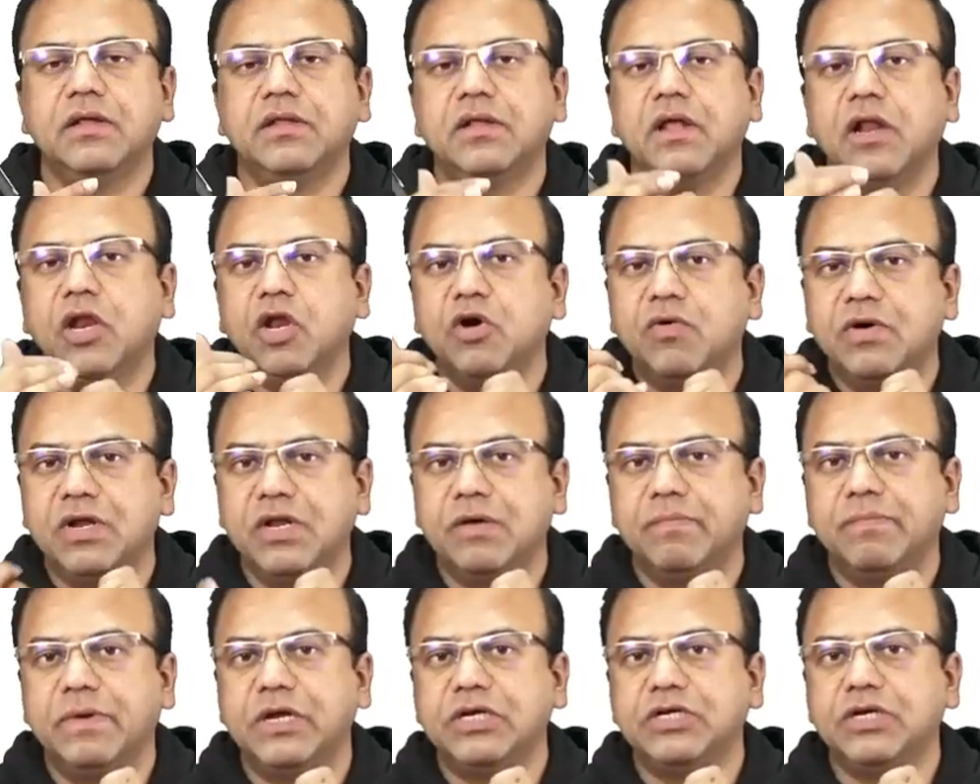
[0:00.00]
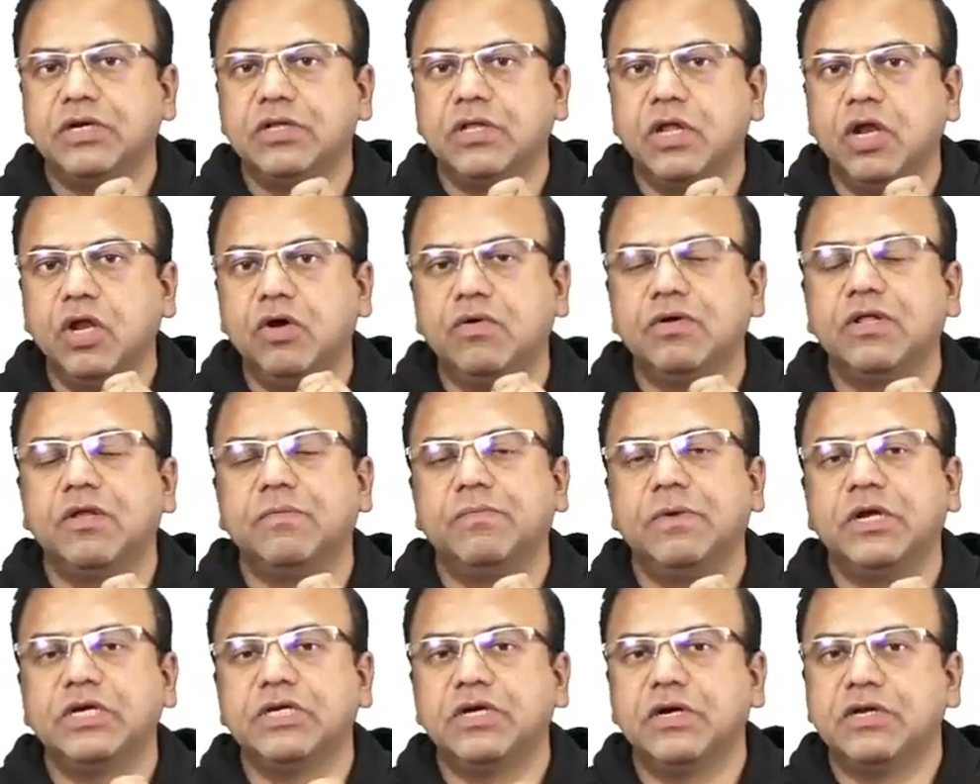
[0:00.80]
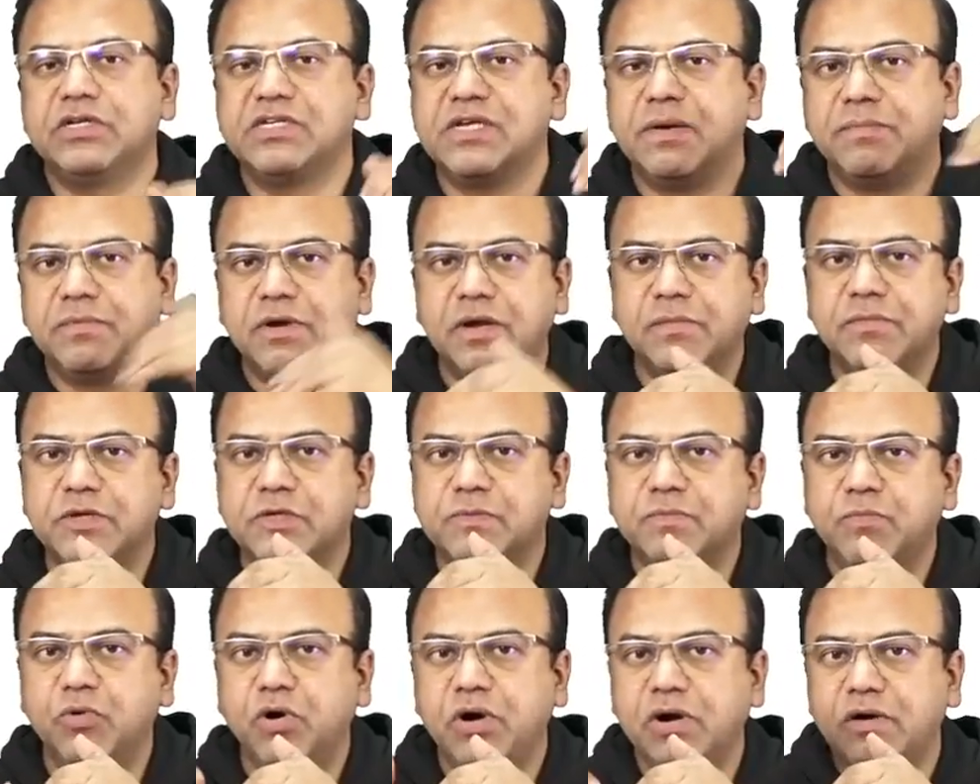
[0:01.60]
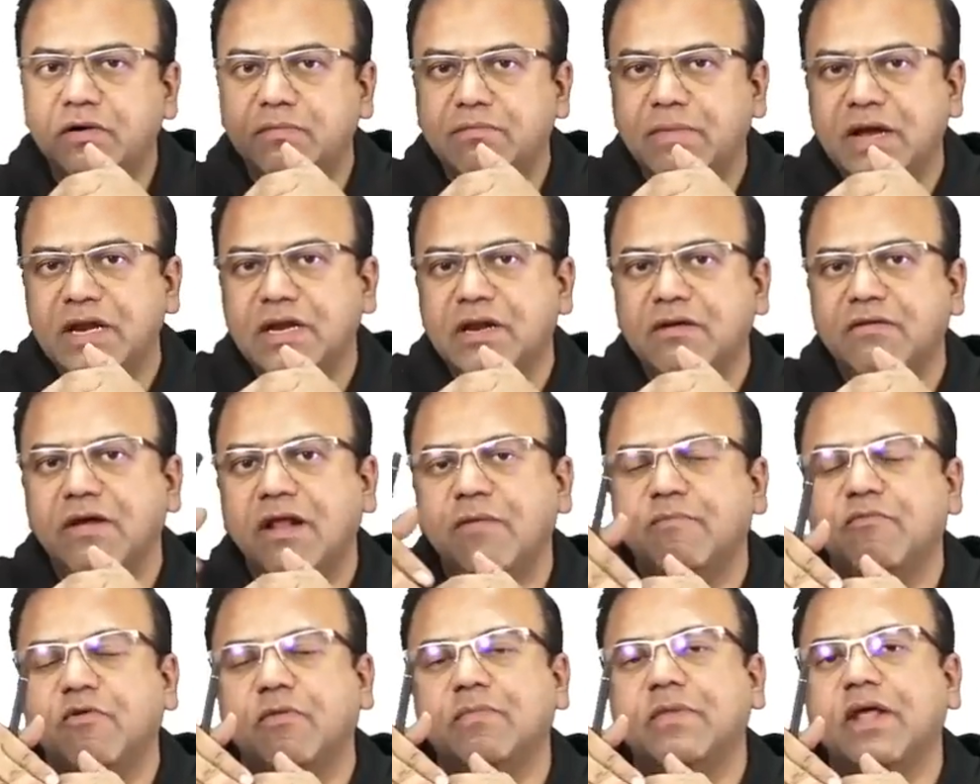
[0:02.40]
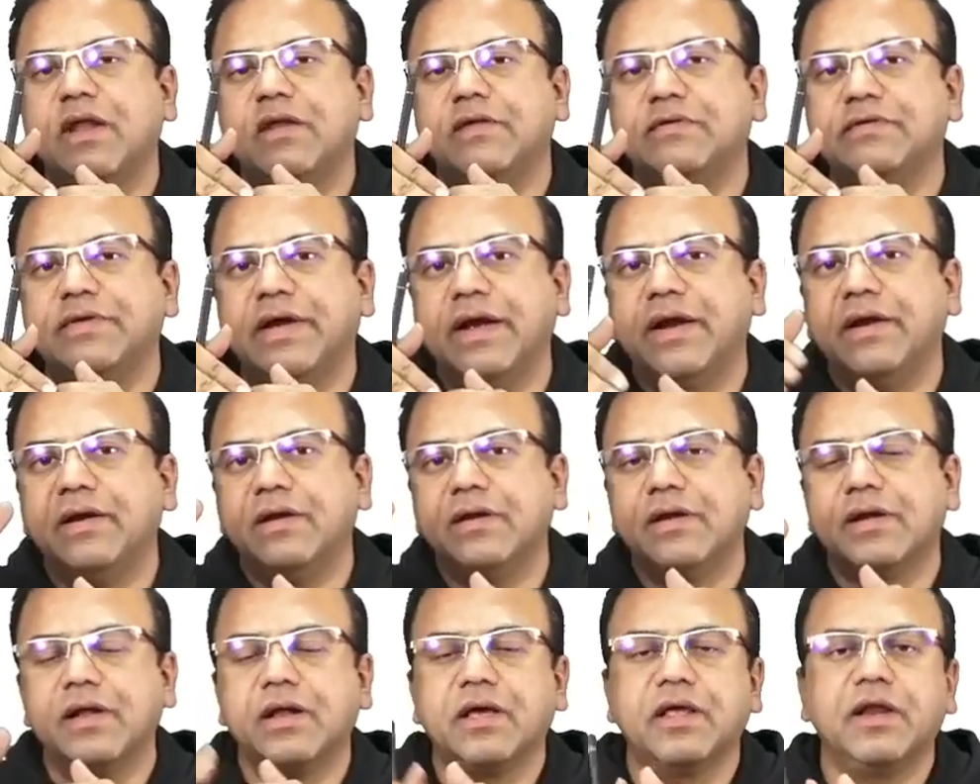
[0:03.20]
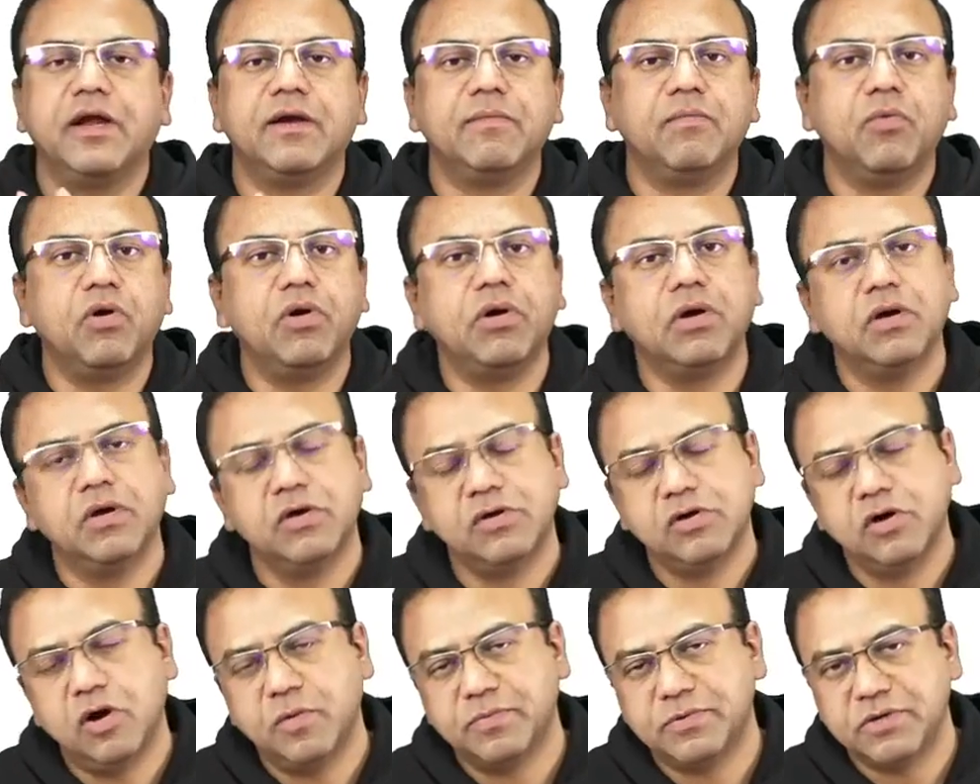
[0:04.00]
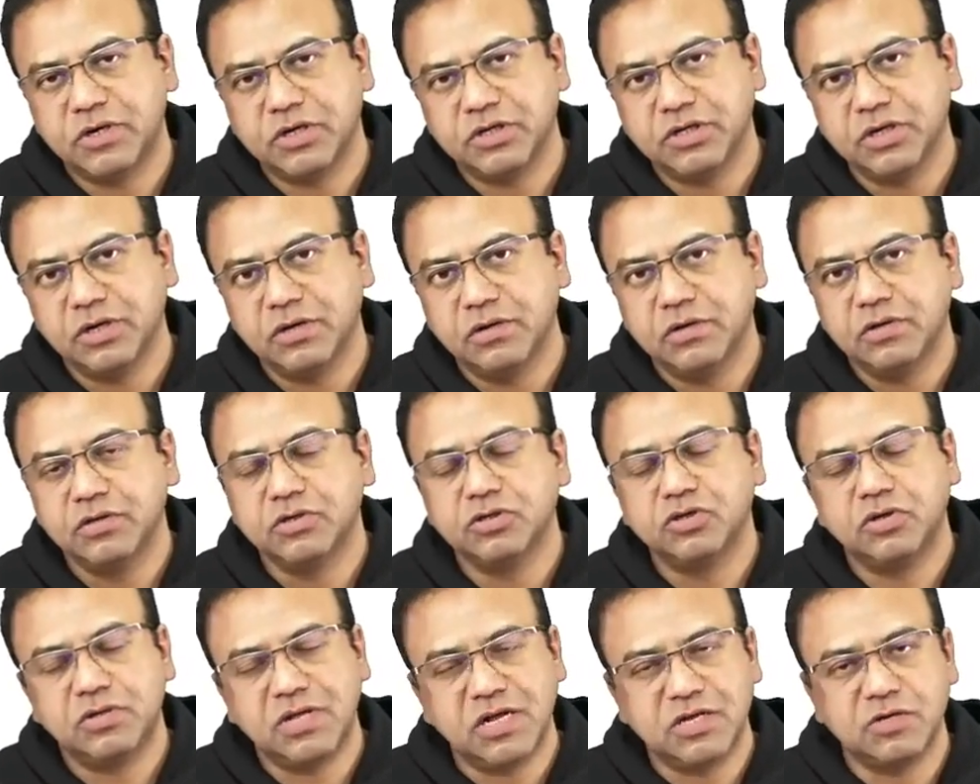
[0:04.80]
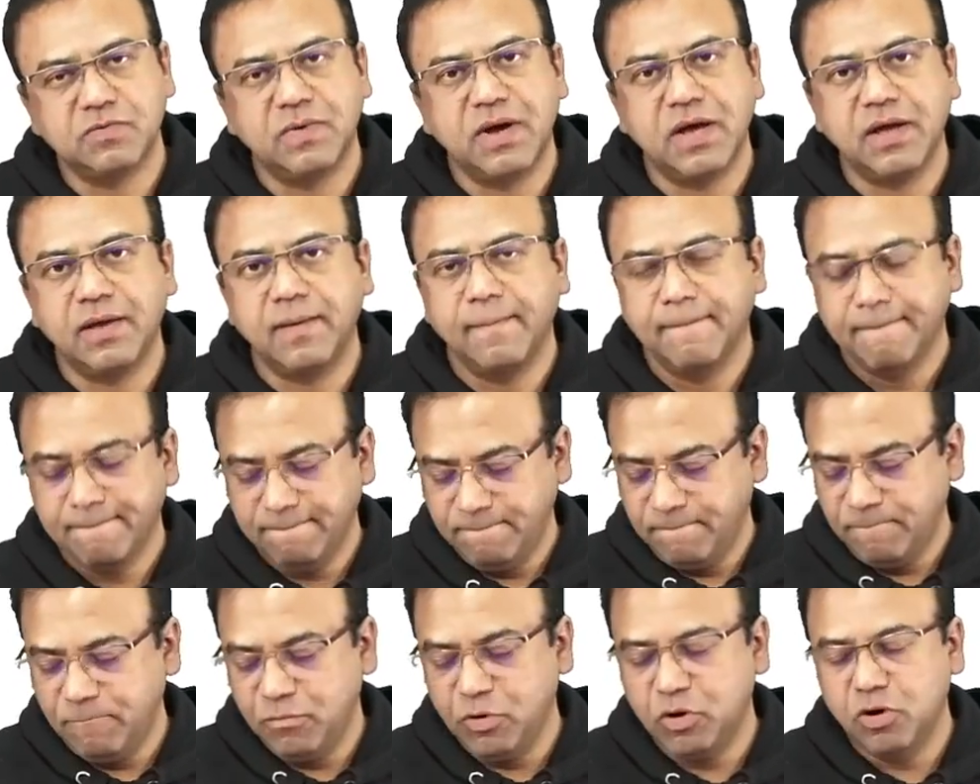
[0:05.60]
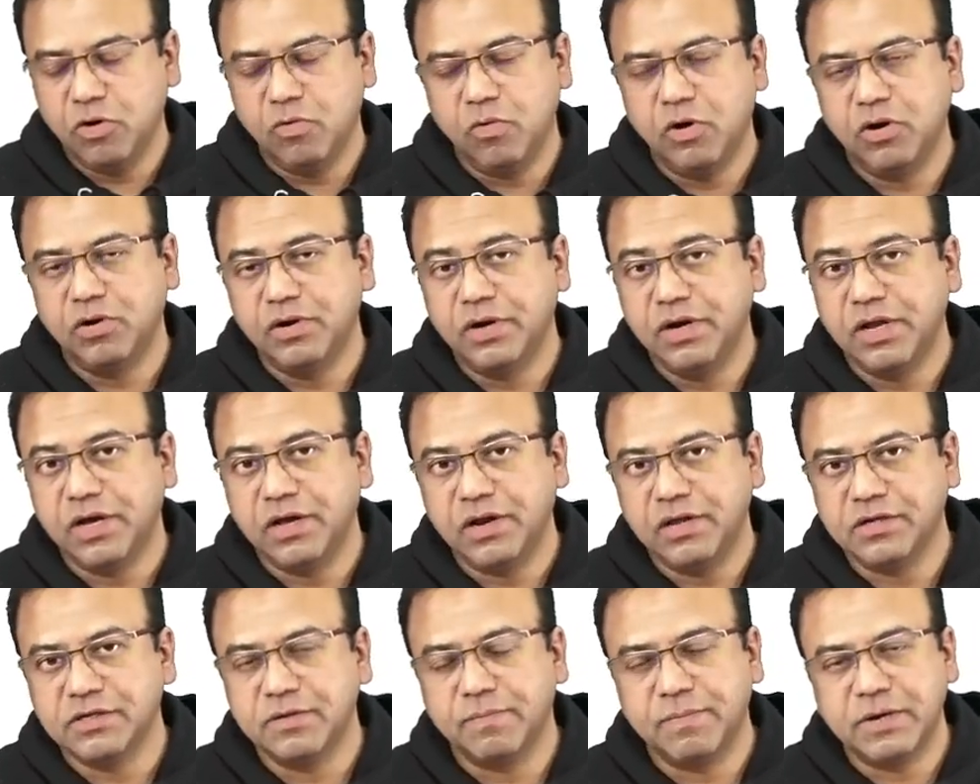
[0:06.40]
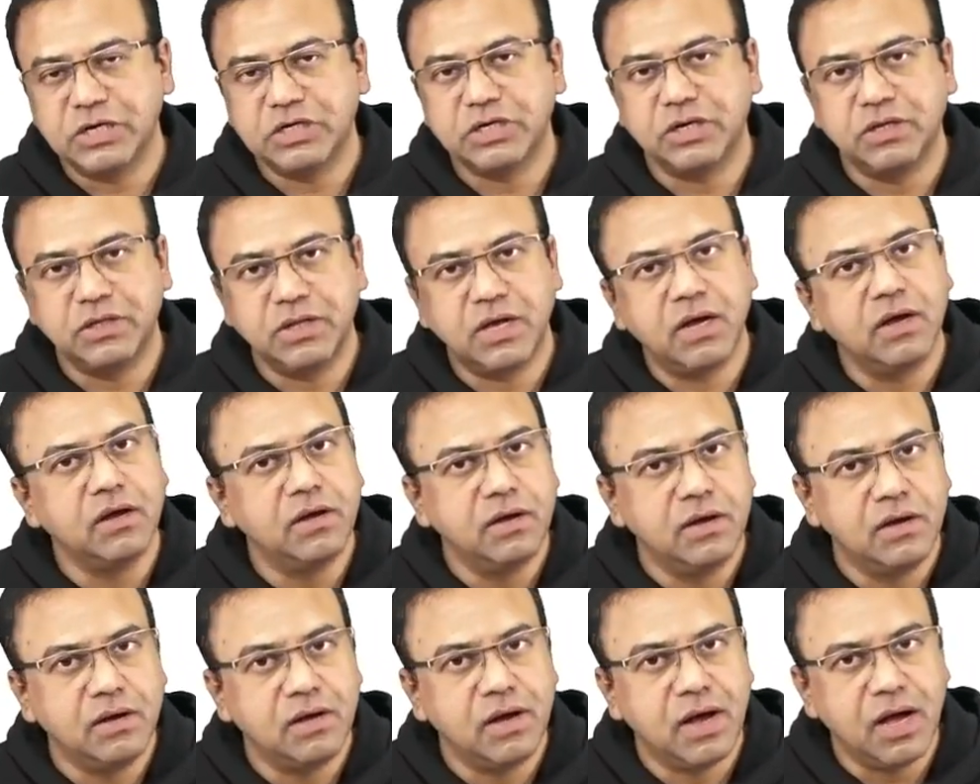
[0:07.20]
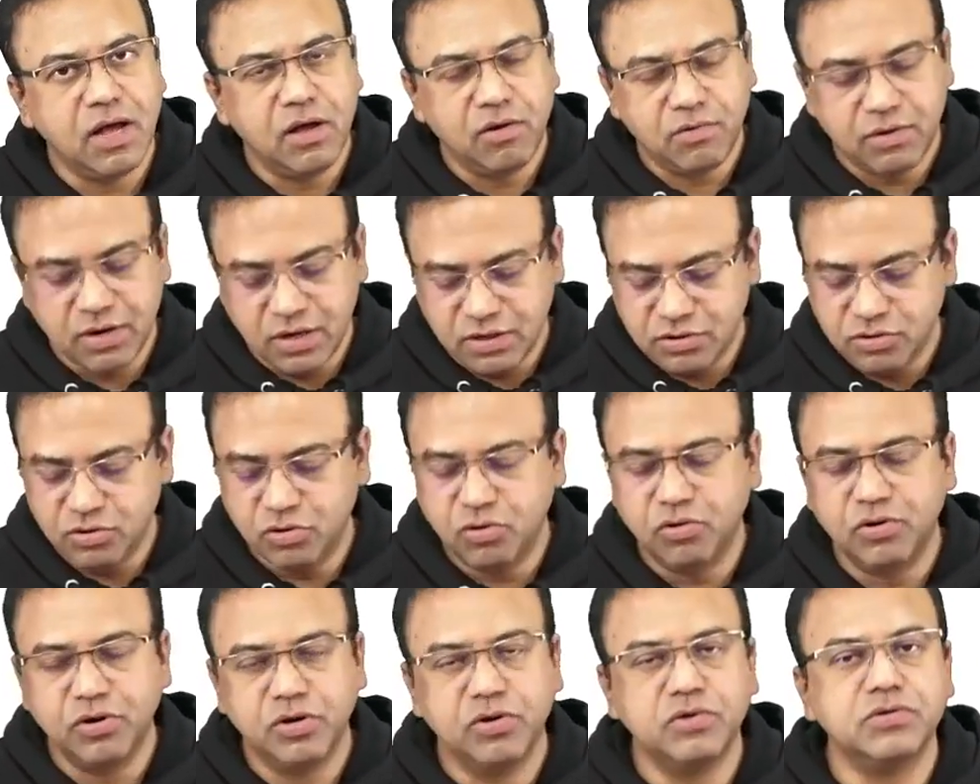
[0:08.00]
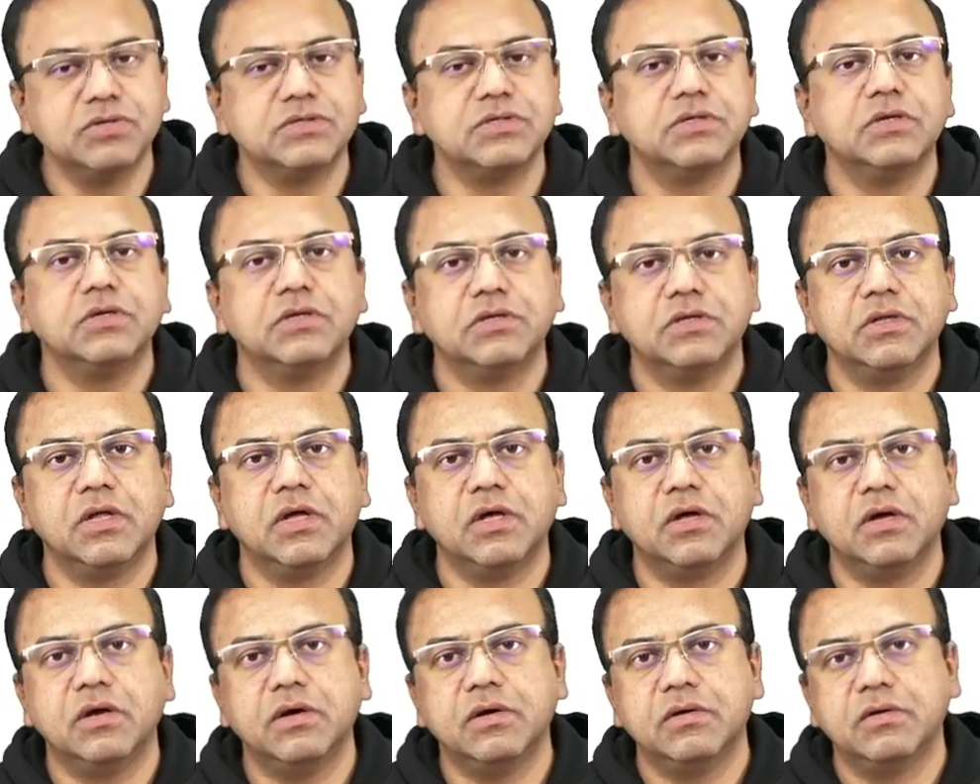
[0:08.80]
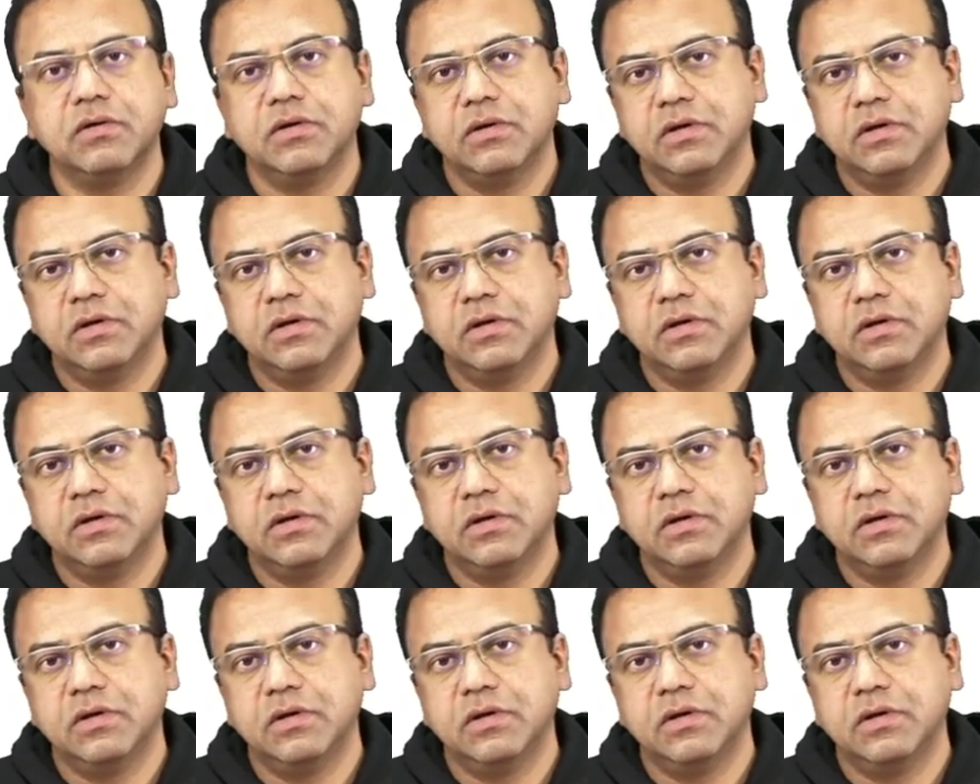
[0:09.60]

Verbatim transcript: the lower the pressure the lower the pressure septum is pulled mitral valve from the other side it will create more obstruction so that's why we don't want to decrease the pressure in the aorta so don't use the